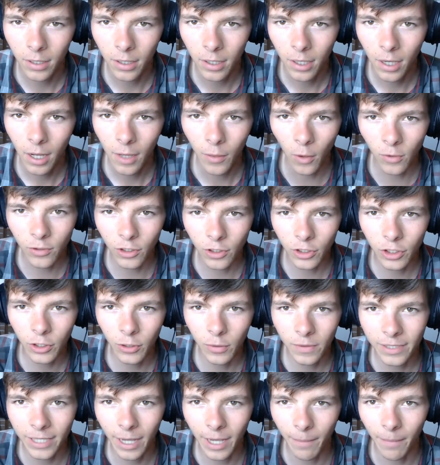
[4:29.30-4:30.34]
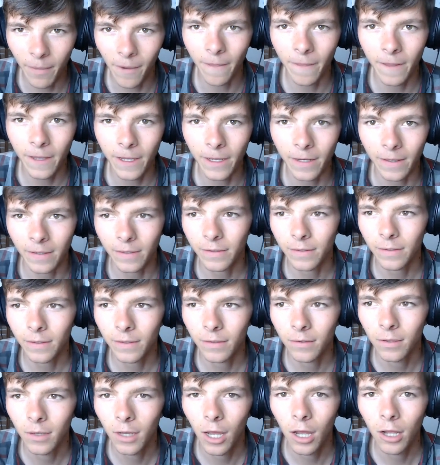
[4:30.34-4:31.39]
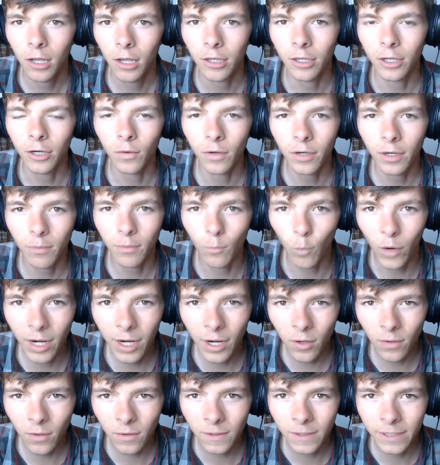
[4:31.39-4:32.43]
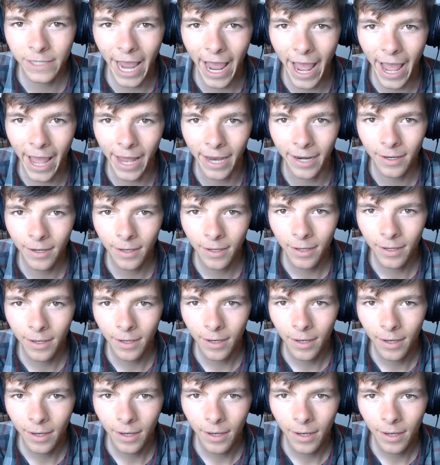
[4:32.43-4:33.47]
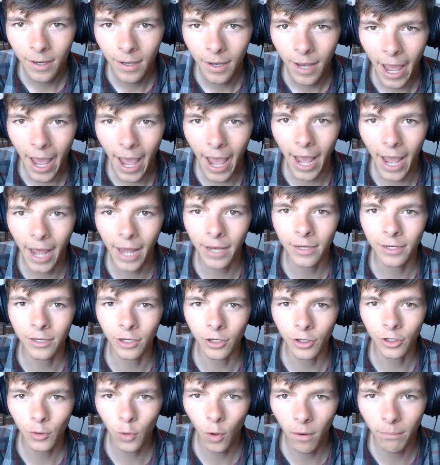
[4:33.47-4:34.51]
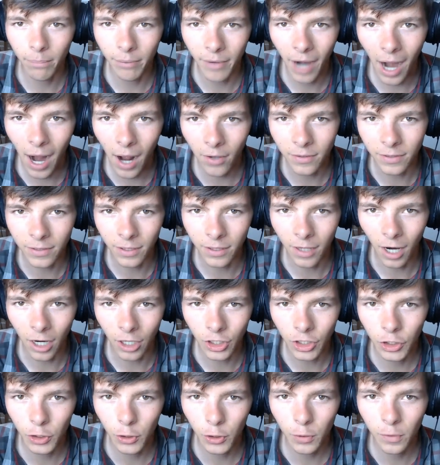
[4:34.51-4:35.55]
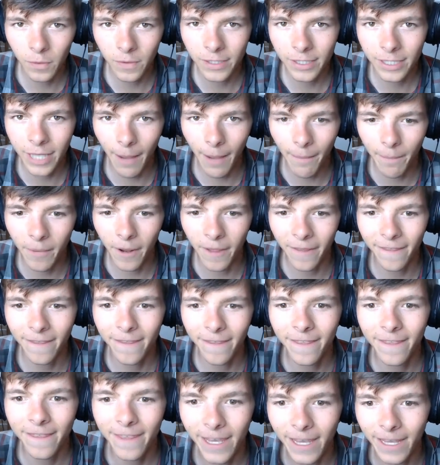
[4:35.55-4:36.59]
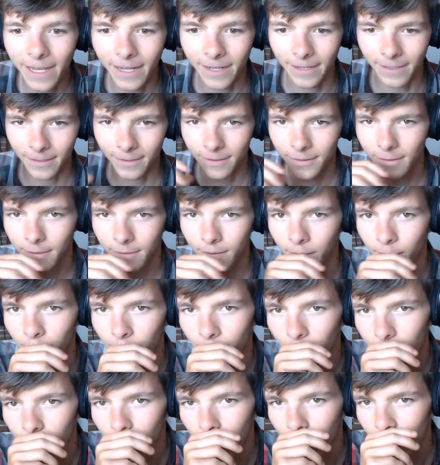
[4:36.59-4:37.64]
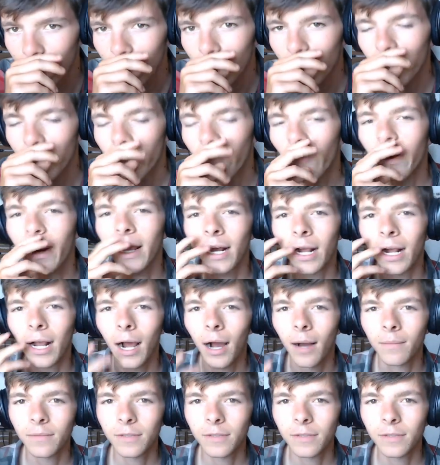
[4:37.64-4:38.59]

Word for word: Those are two separate things. Your Windows ten and your Tor browser are two separate things when it comes